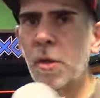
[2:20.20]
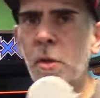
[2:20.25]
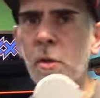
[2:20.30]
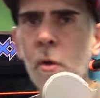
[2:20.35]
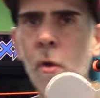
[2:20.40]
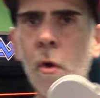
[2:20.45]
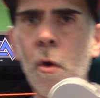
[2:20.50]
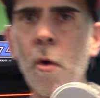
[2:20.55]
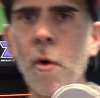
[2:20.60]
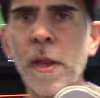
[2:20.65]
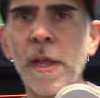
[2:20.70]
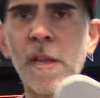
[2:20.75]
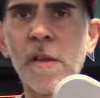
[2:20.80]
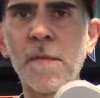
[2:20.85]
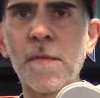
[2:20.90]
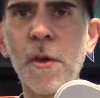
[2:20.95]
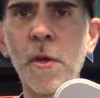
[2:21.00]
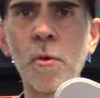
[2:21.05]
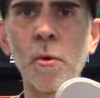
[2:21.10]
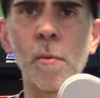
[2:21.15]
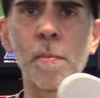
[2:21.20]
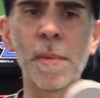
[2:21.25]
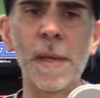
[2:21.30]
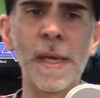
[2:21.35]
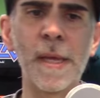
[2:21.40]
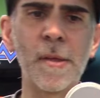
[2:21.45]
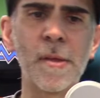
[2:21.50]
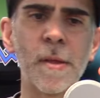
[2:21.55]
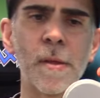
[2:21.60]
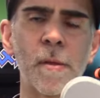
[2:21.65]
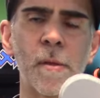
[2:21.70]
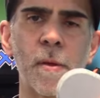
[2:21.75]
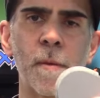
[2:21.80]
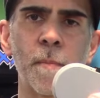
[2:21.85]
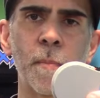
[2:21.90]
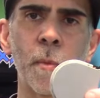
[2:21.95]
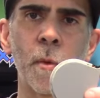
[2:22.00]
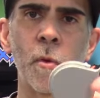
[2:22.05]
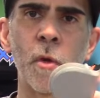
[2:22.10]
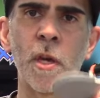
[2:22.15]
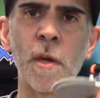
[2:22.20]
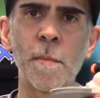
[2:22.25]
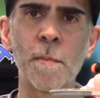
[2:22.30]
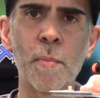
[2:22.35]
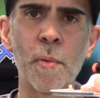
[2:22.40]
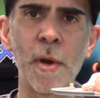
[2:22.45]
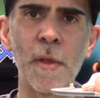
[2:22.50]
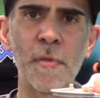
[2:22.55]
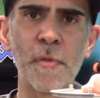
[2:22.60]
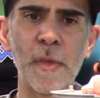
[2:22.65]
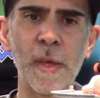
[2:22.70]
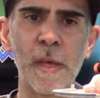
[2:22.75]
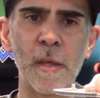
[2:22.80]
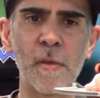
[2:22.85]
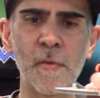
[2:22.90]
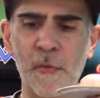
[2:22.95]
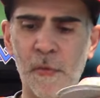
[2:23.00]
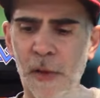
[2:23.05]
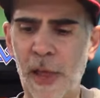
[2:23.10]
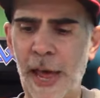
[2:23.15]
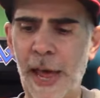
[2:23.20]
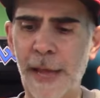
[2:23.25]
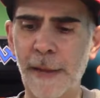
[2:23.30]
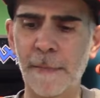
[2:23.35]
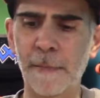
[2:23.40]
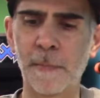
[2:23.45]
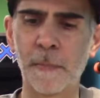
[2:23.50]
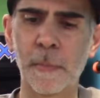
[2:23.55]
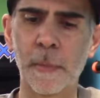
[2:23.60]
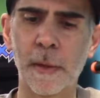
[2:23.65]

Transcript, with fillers: these are all individual pieces, you can print these flat.